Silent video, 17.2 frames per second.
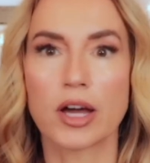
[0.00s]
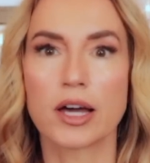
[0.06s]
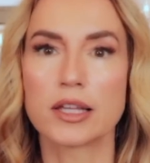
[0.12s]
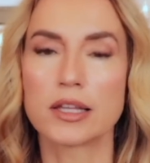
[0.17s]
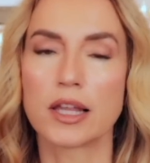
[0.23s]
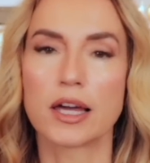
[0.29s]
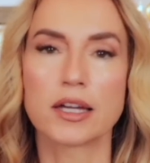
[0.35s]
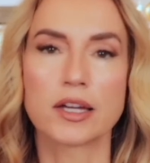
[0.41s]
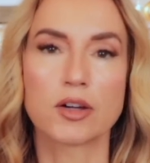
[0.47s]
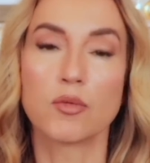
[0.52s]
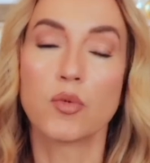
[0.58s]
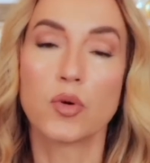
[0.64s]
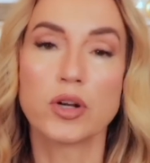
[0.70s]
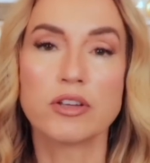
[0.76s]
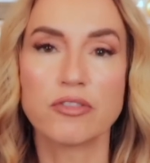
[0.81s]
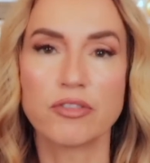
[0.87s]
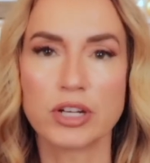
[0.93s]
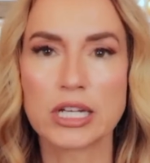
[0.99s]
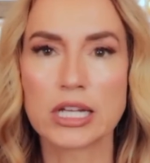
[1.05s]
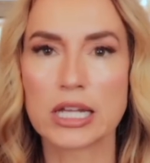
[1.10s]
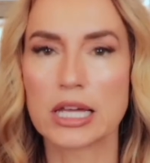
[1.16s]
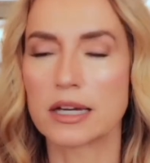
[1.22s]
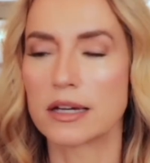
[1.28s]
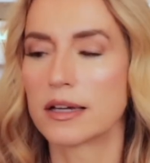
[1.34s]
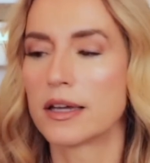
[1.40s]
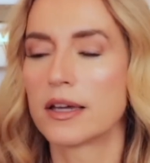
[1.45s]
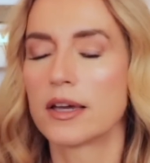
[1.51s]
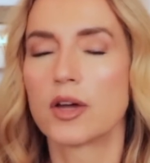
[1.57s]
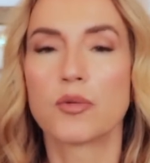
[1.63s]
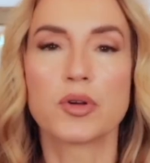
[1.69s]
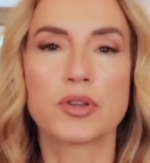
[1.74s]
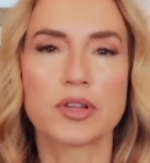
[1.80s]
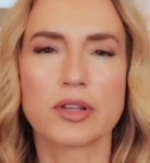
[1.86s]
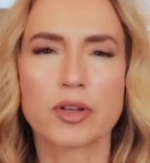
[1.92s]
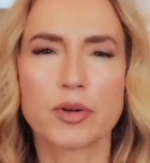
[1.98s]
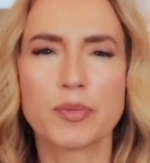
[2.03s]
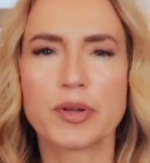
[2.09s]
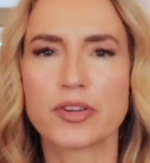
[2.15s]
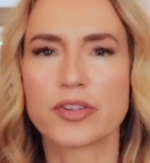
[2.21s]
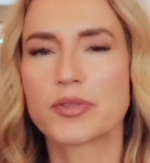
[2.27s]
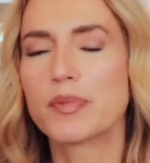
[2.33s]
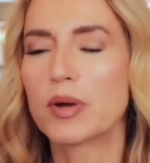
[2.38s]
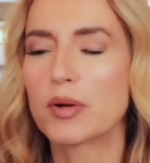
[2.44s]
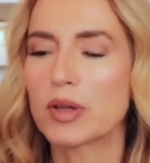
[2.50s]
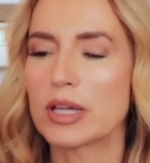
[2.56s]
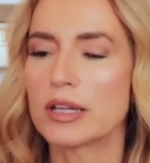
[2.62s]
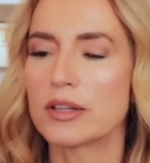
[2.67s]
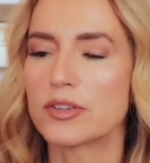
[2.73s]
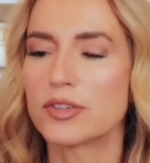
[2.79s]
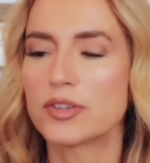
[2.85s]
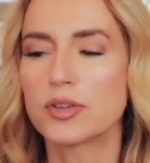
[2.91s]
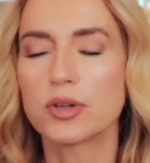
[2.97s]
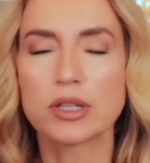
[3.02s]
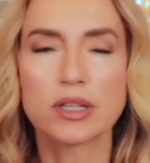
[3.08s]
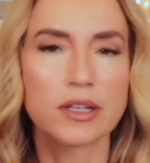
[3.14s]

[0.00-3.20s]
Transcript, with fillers: I like a woody vanilla with a little bit of smokiness to it.